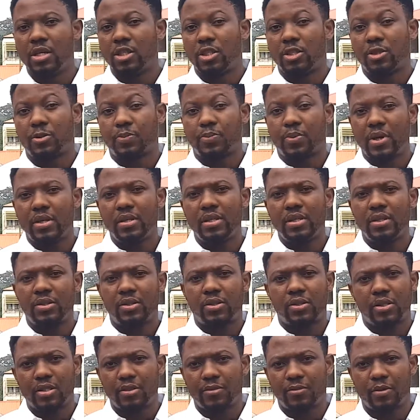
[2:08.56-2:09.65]
Spreading
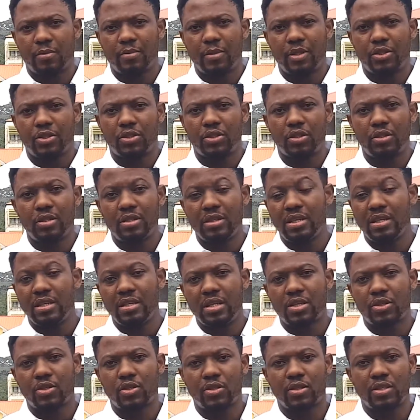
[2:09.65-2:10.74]
transformation in
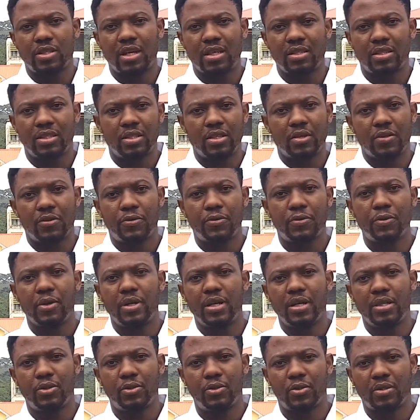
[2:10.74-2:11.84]
a society through
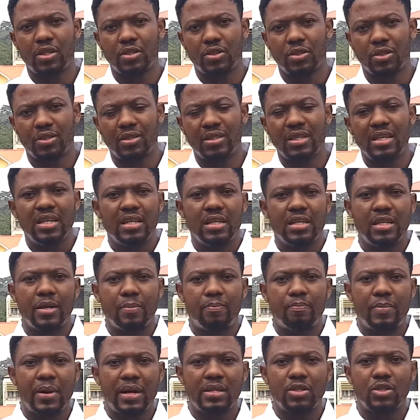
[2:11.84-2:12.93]
education
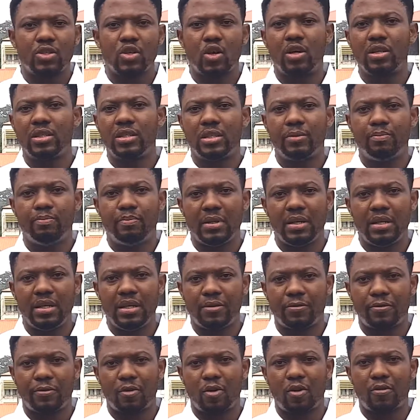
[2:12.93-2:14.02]
depends on the
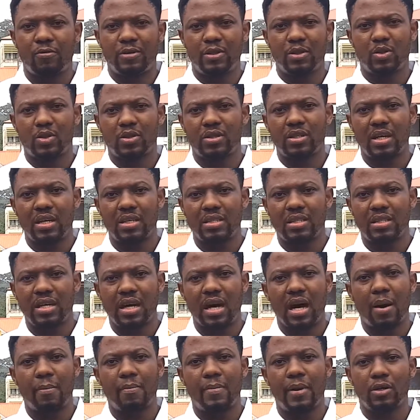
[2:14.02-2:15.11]
belief of the society
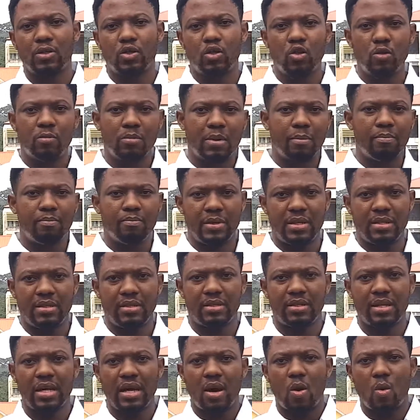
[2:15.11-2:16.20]
about human
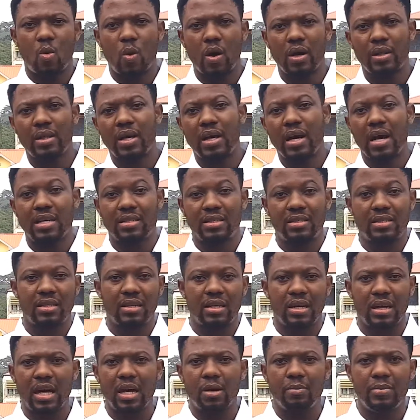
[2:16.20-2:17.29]
beings, whether as
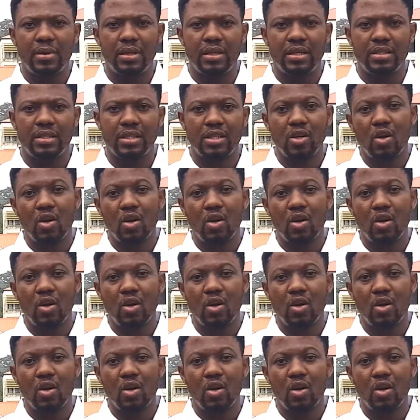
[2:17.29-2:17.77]
liability